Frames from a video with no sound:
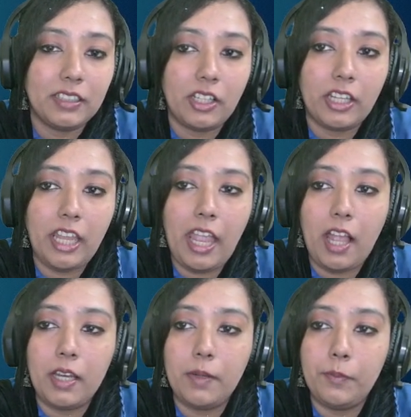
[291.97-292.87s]
Okay,
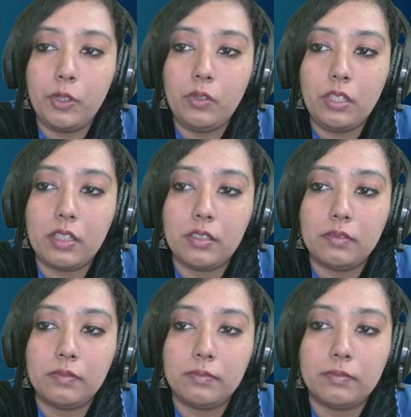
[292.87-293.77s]
unmute.
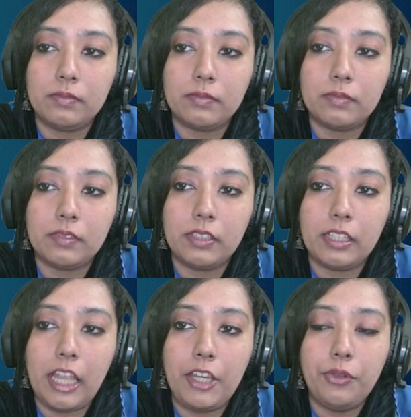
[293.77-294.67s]

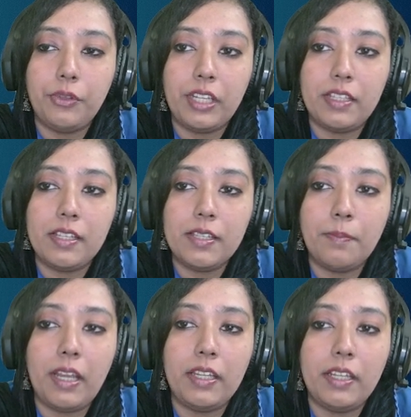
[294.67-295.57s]
Can you read this,
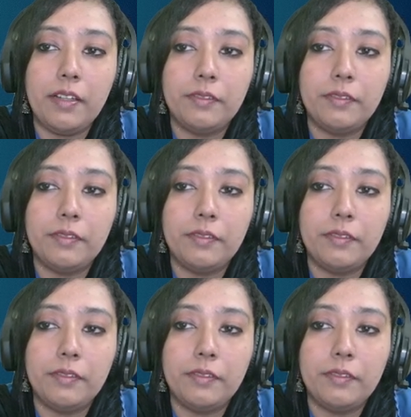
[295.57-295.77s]
my dear?